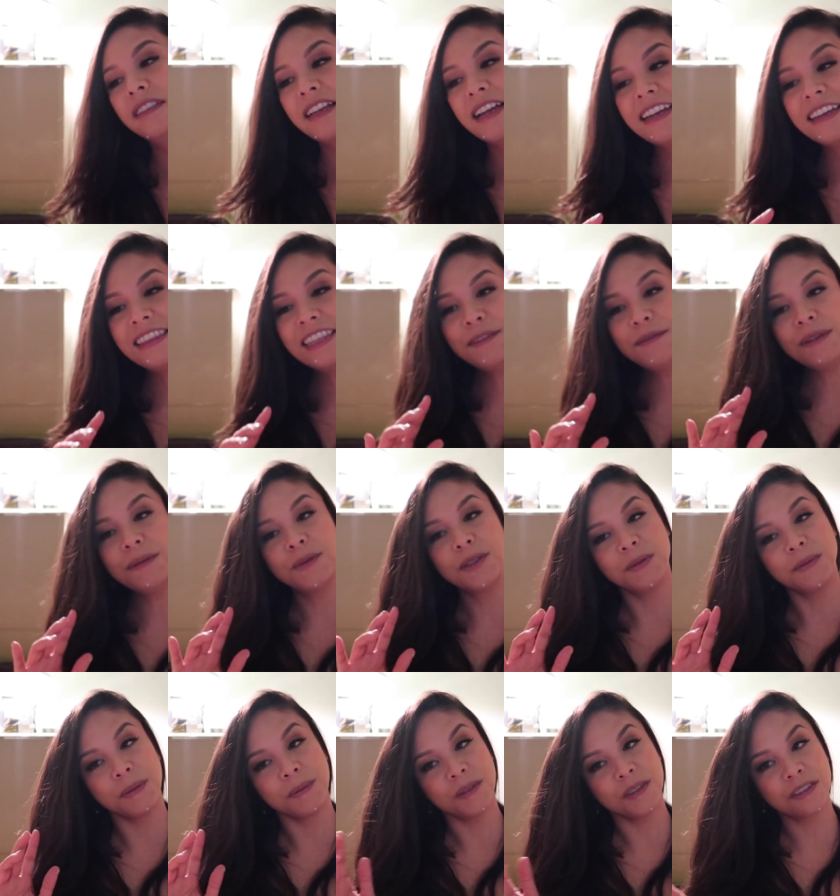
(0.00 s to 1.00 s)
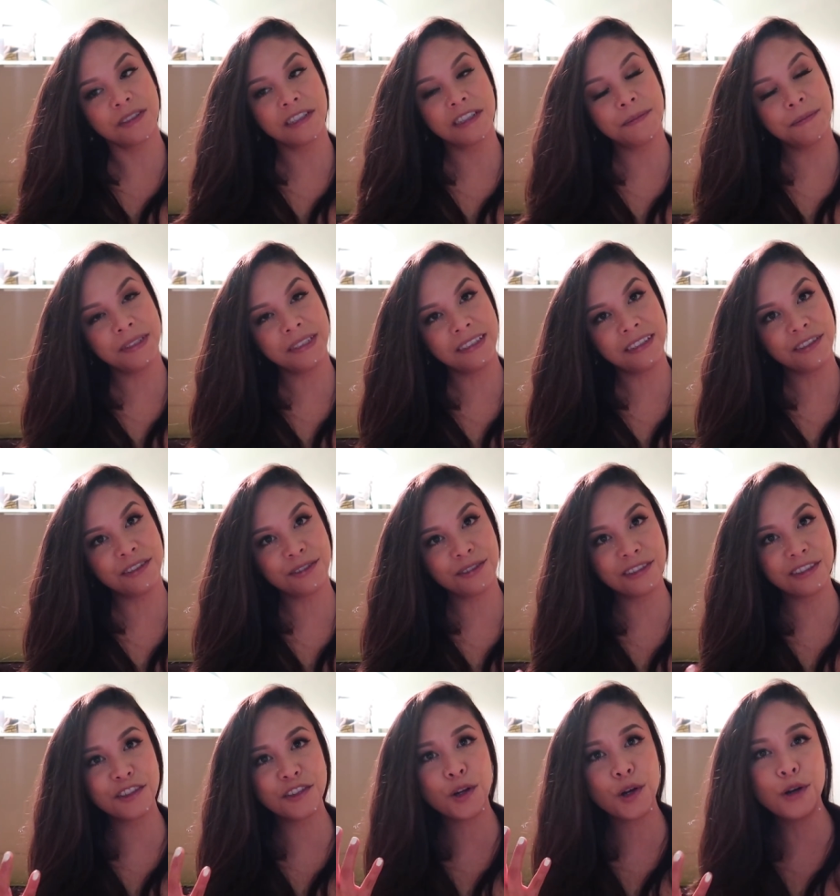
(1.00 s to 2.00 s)
I think when most people start a business,
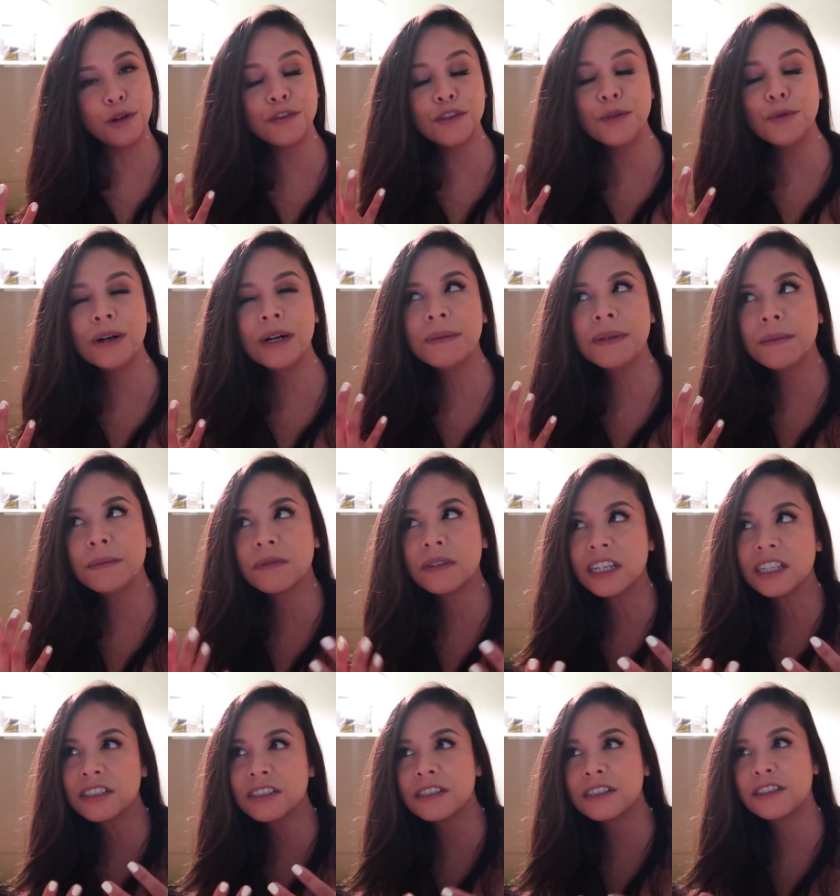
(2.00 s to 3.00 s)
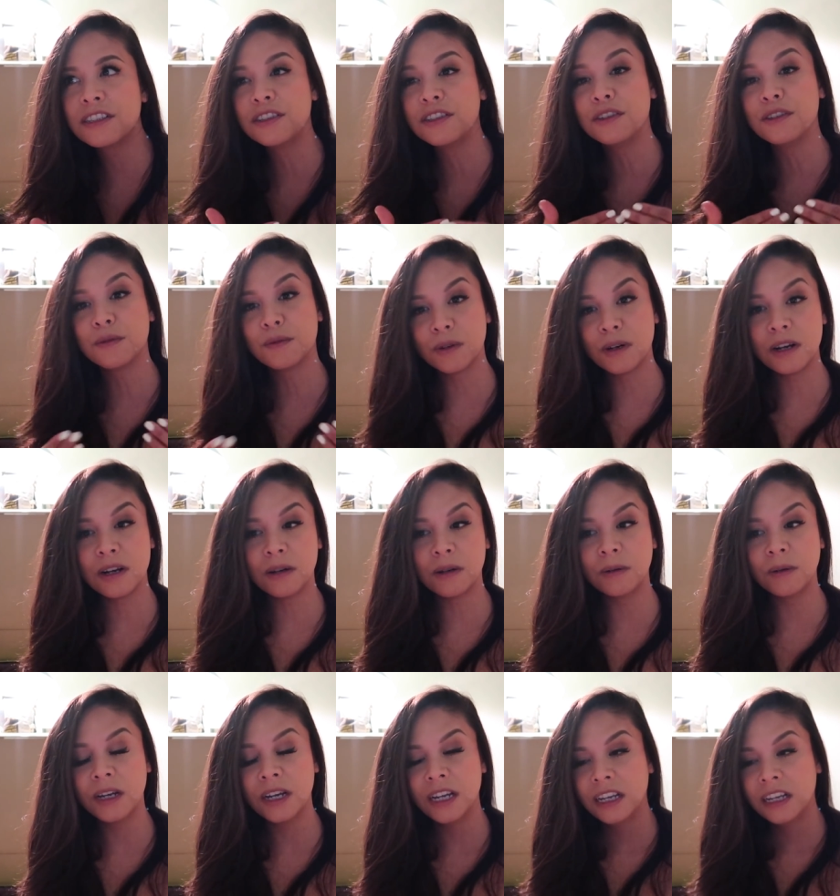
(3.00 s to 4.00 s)
there's this overwhelming pressure to
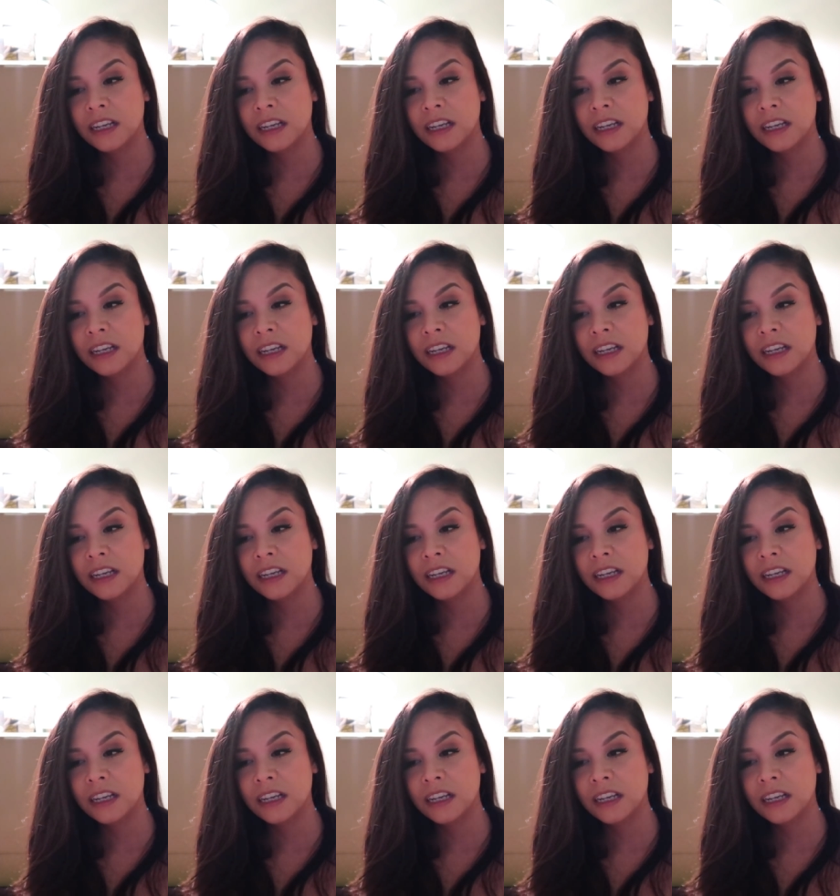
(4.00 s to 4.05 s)
grow